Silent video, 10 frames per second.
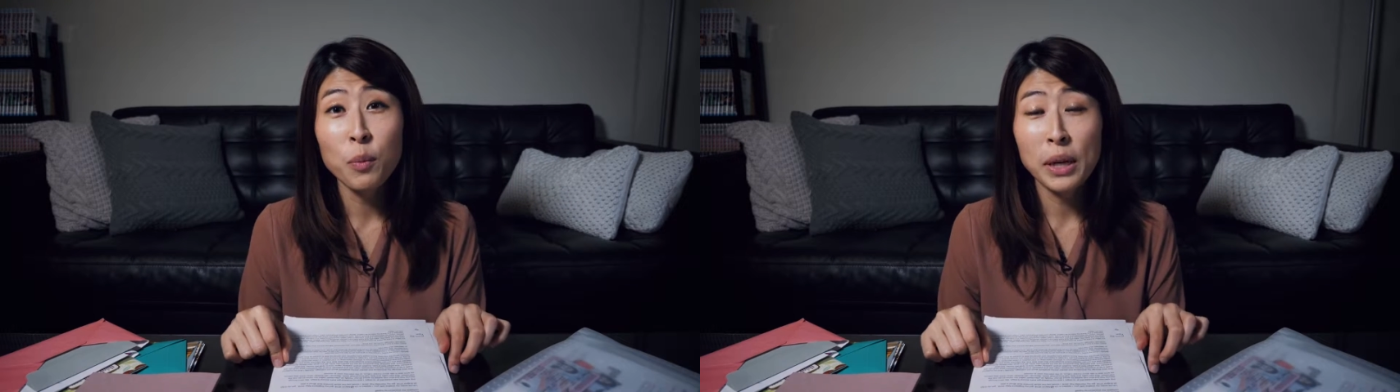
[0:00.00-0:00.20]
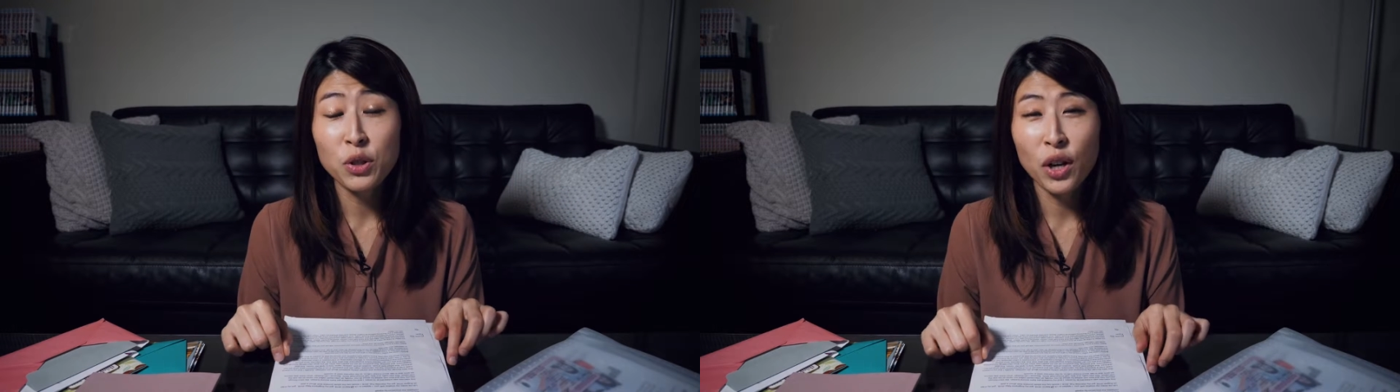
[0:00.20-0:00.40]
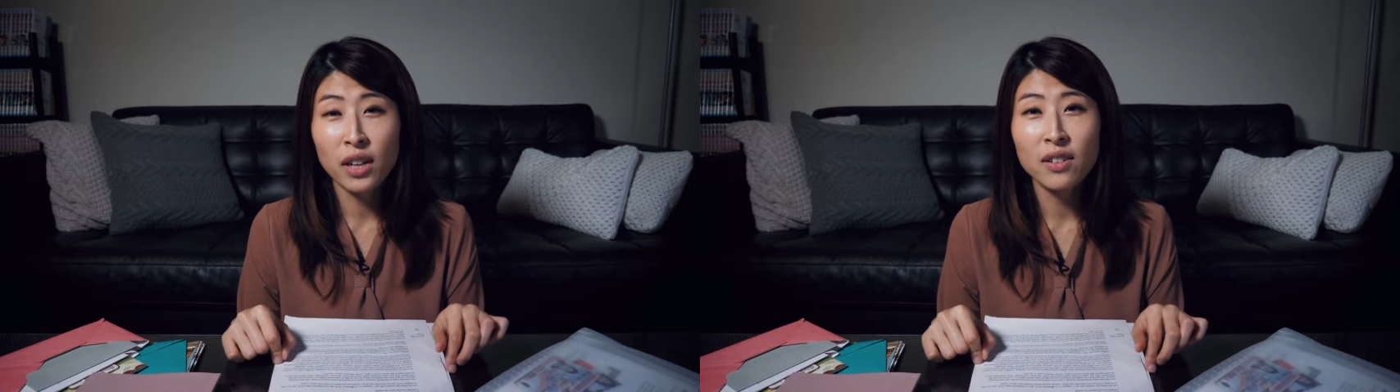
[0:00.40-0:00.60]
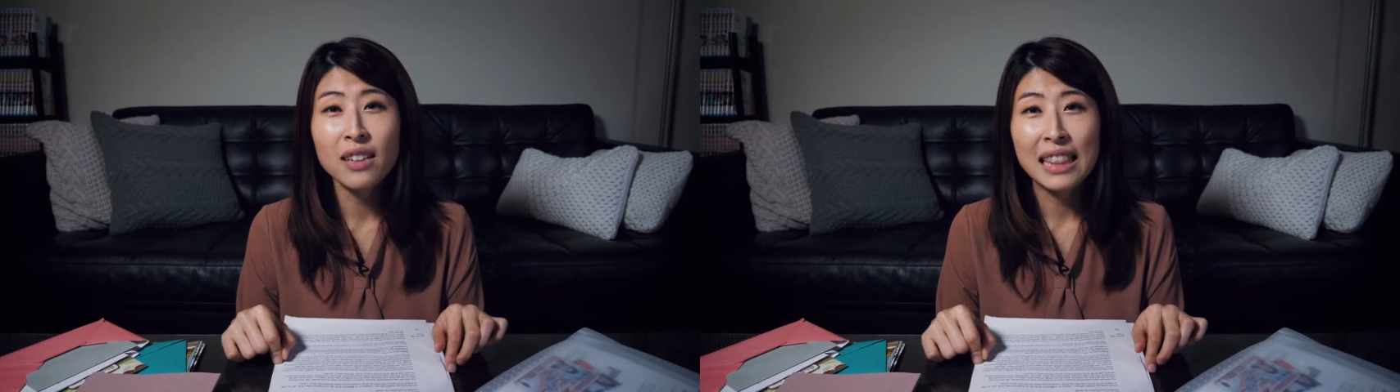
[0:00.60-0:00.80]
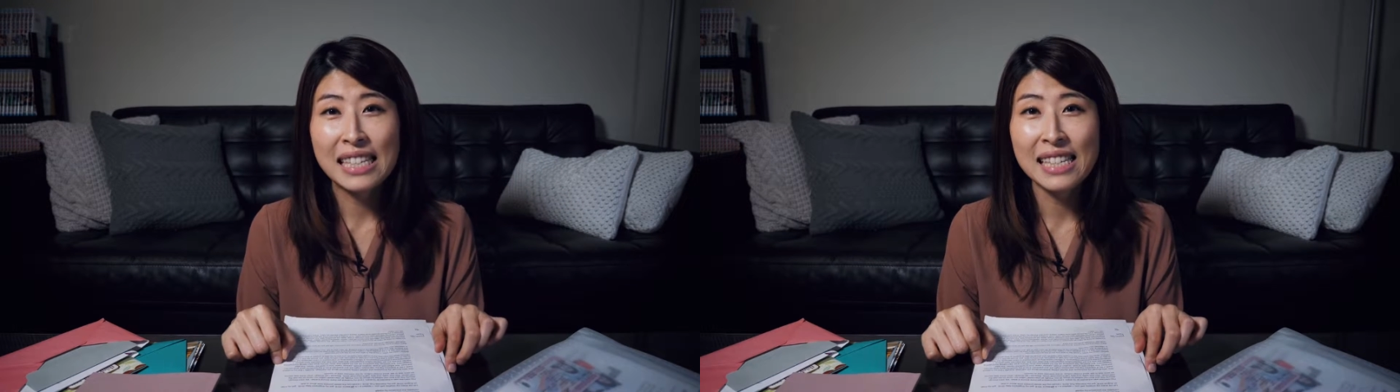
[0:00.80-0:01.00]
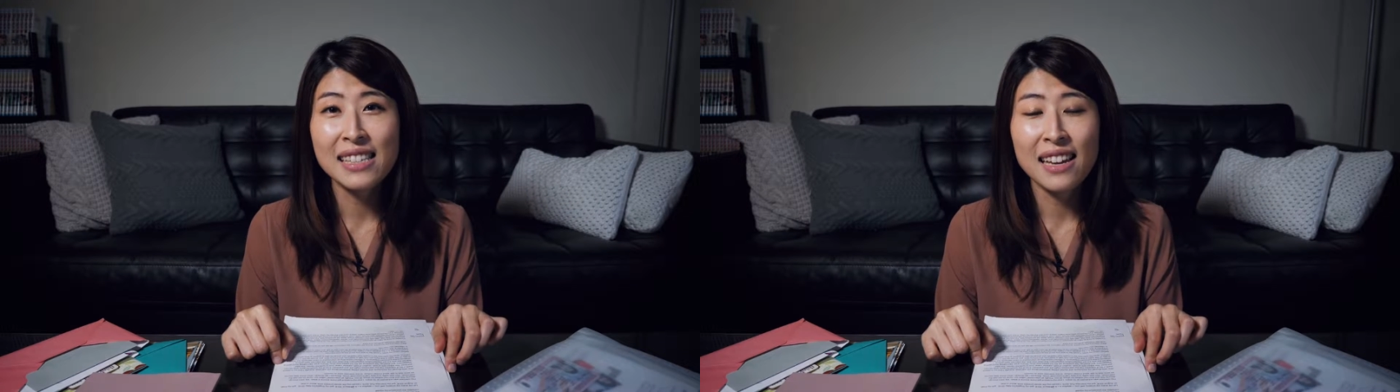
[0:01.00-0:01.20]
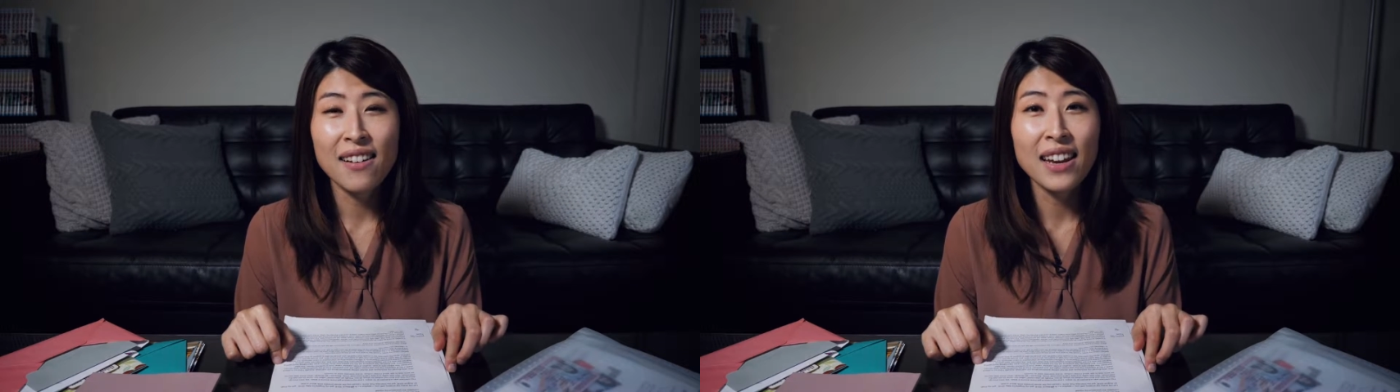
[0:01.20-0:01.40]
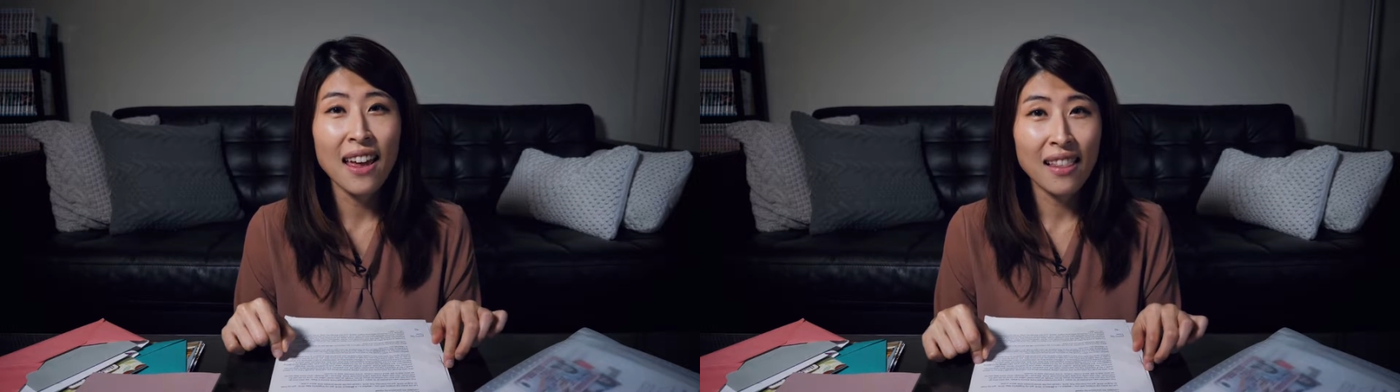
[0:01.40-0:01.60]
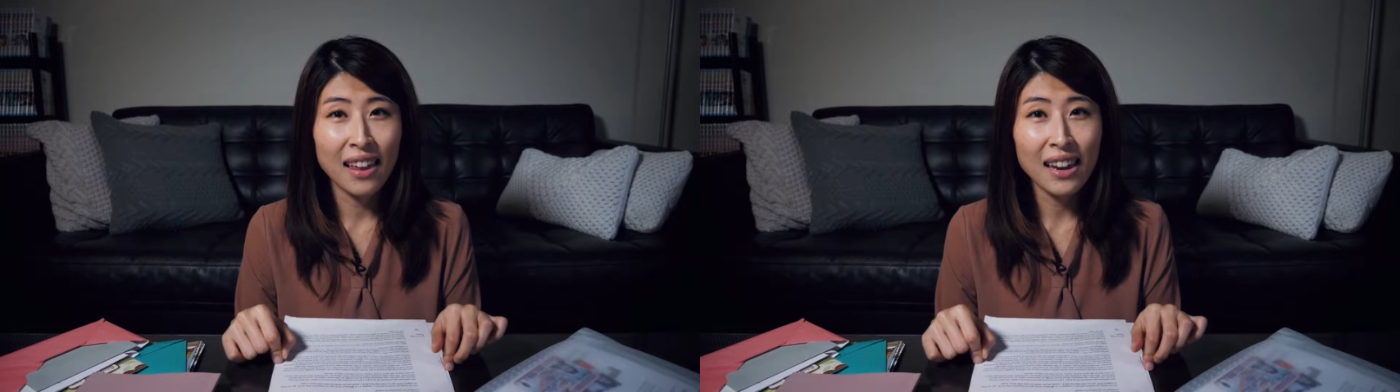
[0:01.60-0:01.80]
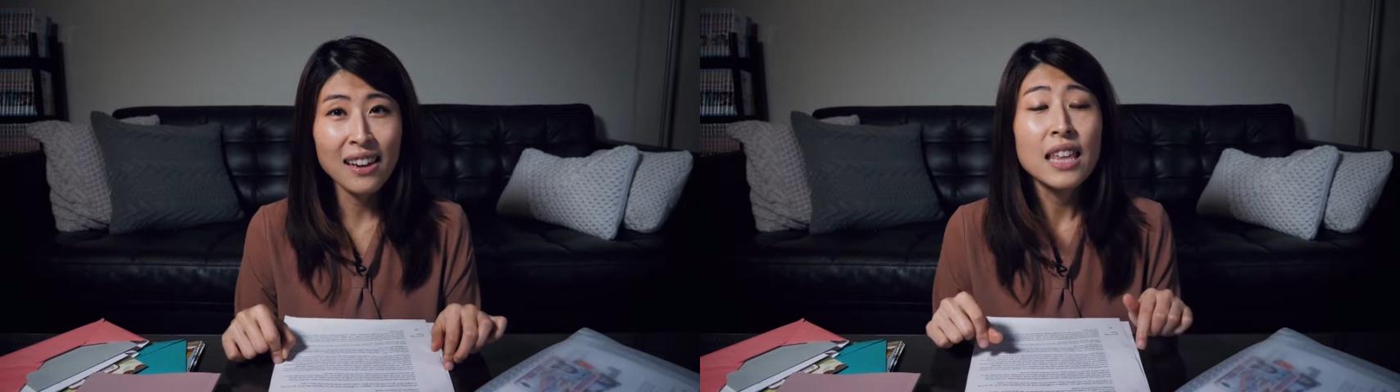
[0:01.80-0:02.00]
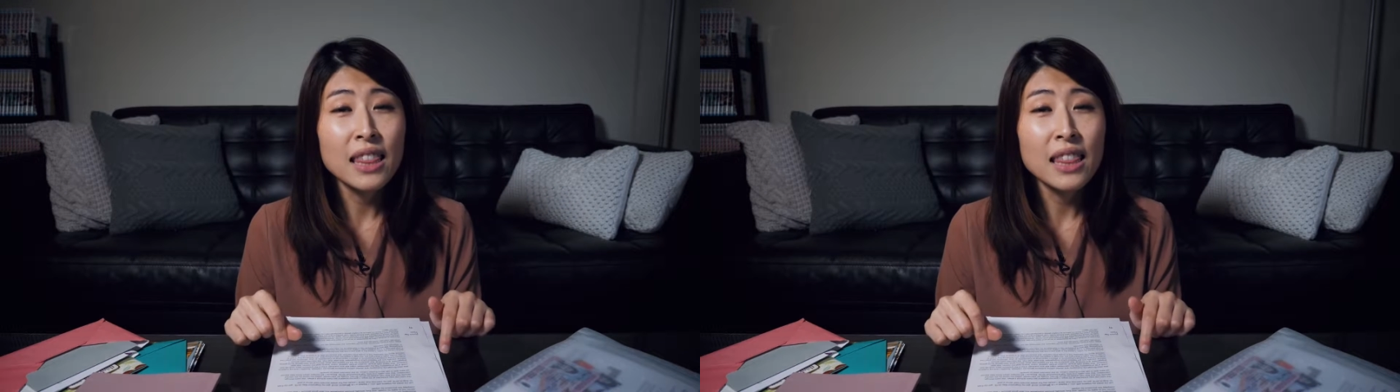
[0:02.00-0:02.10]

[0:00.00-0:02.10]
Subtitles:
to my channel, this is Sarah in LA.